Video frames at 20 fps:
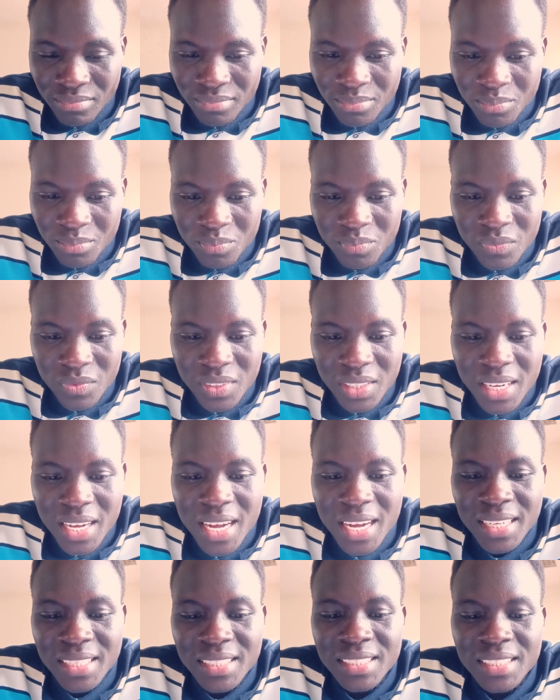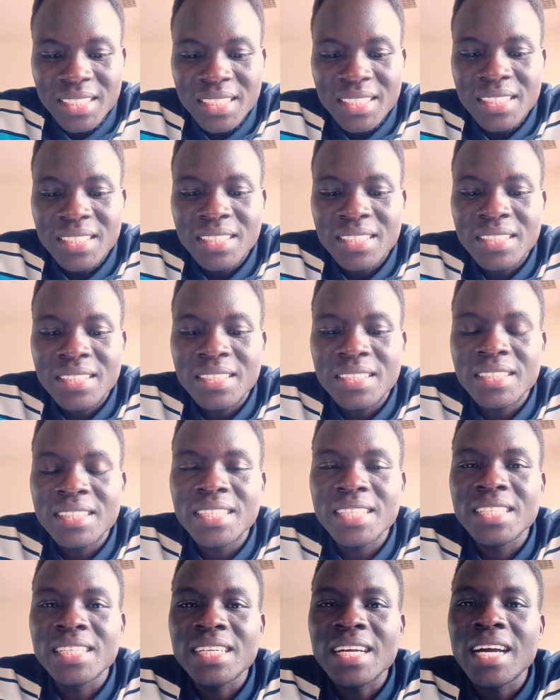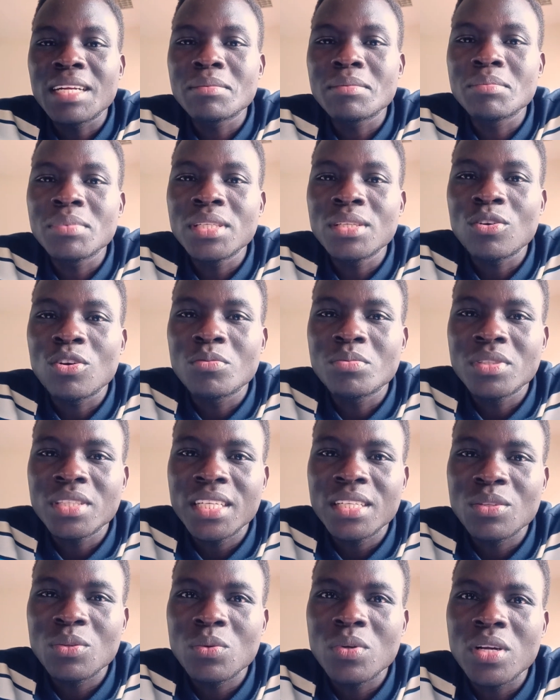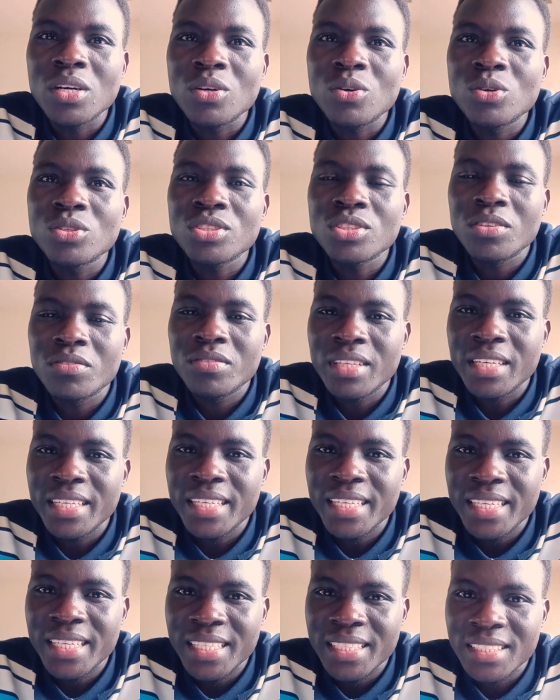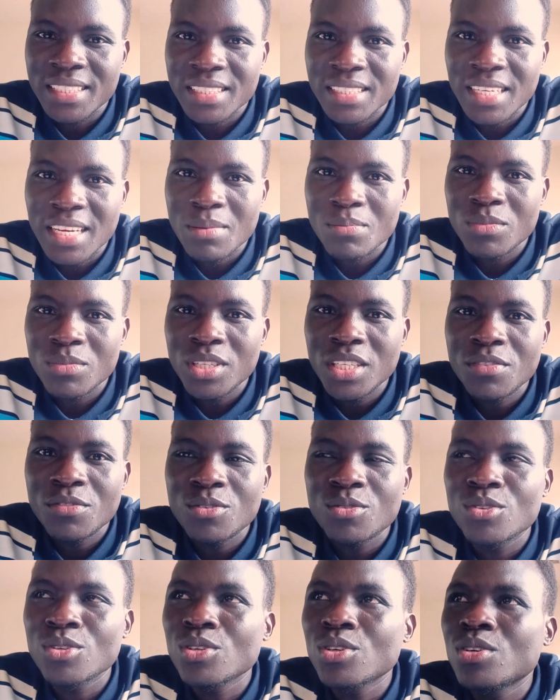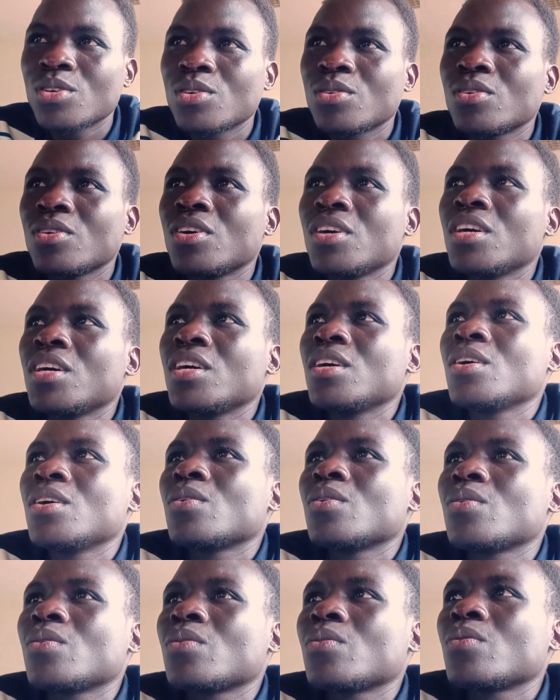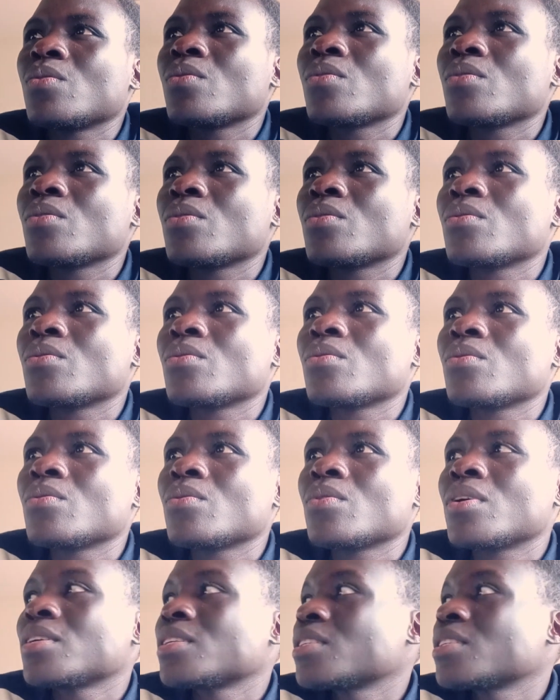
and it can be obtained through the course of the dealings. I believe you know what we